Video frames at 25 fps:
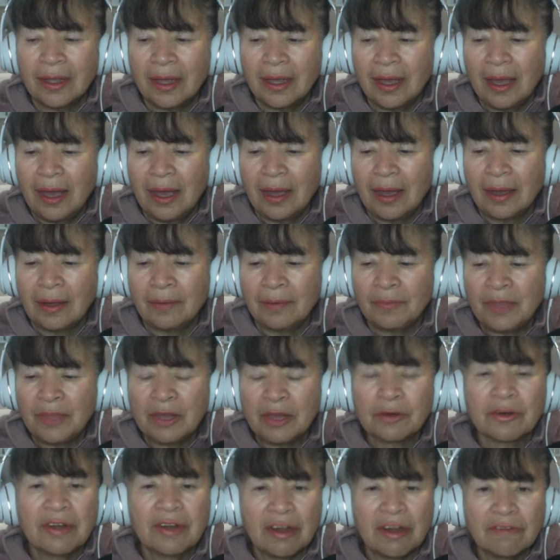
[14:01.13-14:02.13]
they're
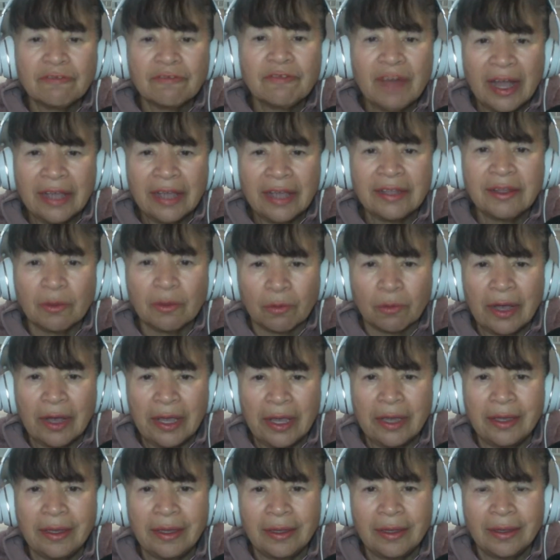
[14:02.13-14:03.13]
going to find a
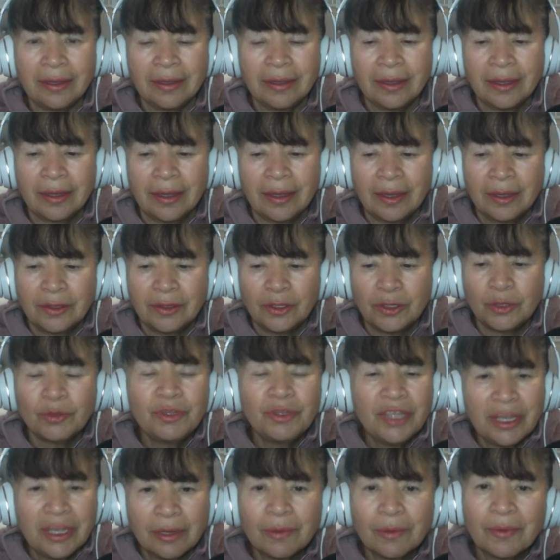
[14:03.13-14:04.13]
way to
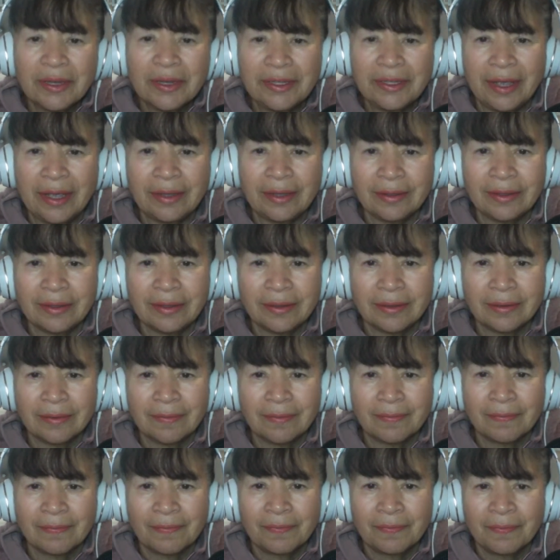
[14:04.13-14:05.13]
deal with it.
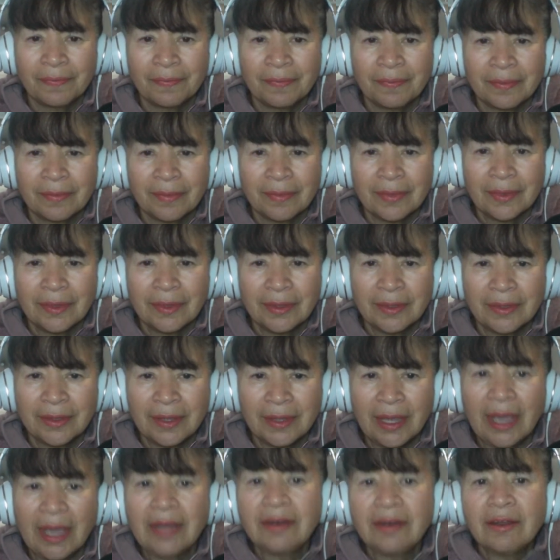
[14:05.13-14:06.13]

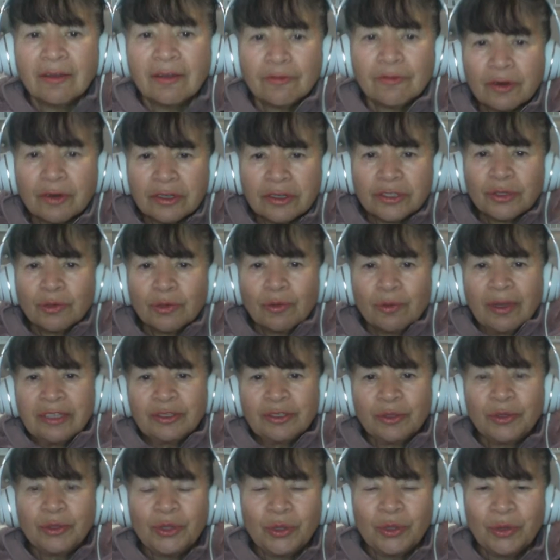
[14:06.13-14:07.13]
And of course, who wants
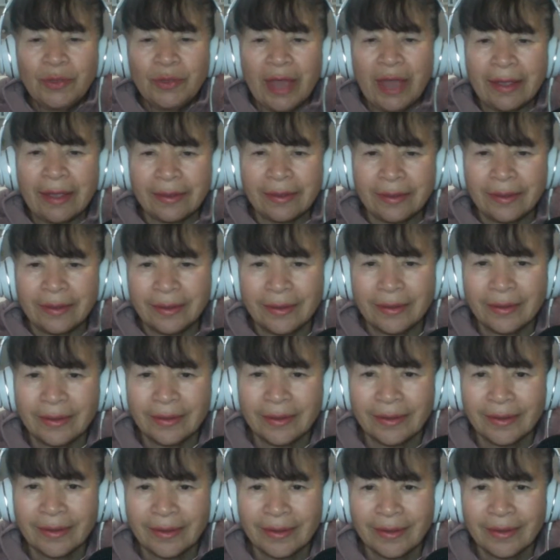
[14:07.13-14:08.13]
to do that?
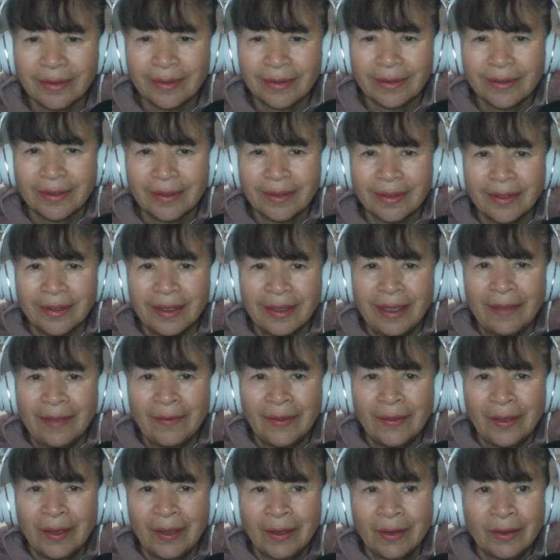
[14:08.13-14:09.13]

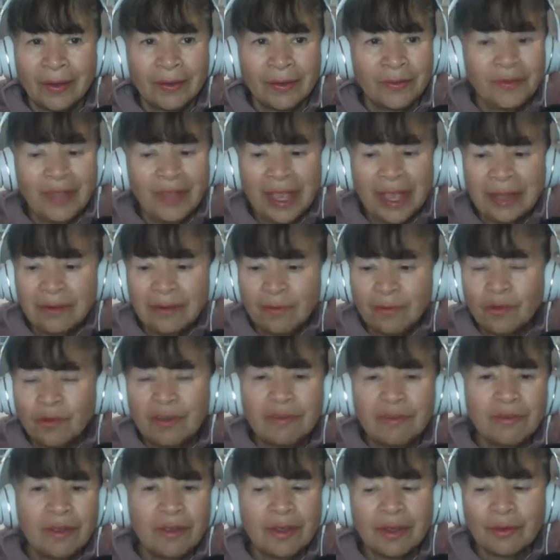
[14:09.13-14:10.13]
Then
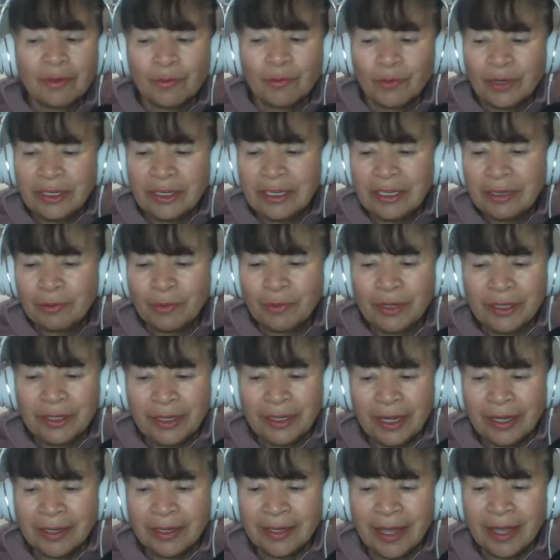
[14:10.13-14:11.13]
when
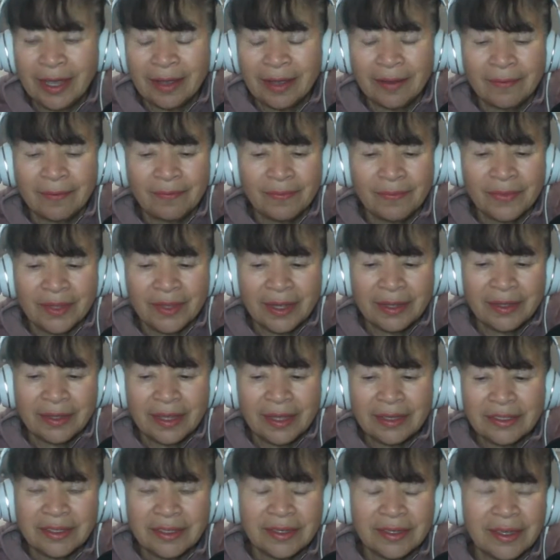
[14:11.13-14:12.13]
in
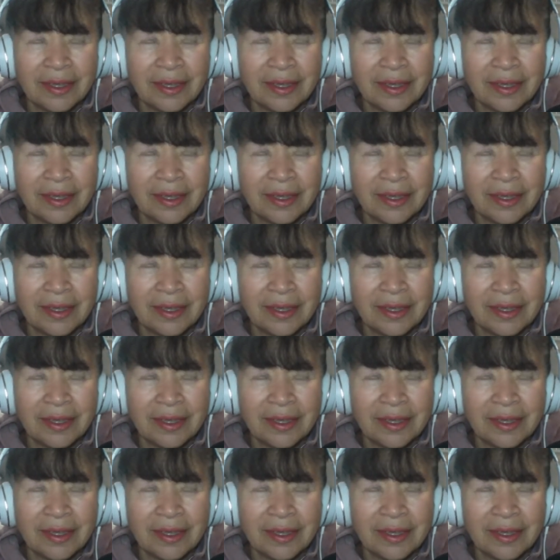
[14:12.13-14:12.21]
this